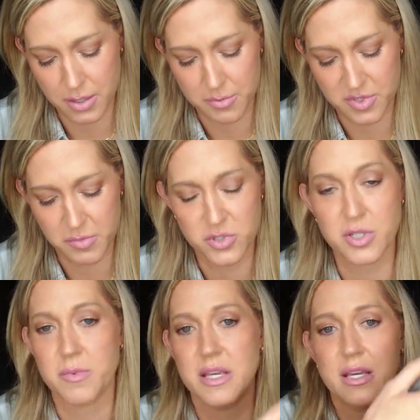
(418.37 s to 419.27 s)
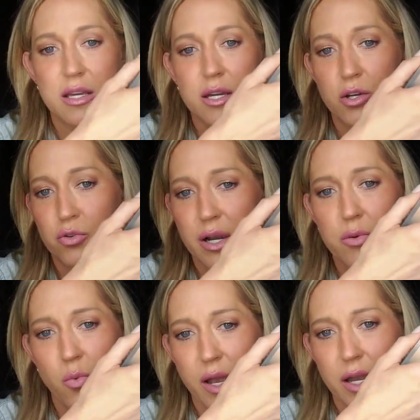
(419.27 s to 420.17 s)
Supposed to be great
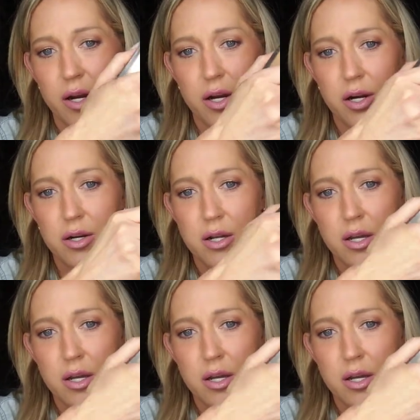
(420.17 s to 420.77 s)
wear,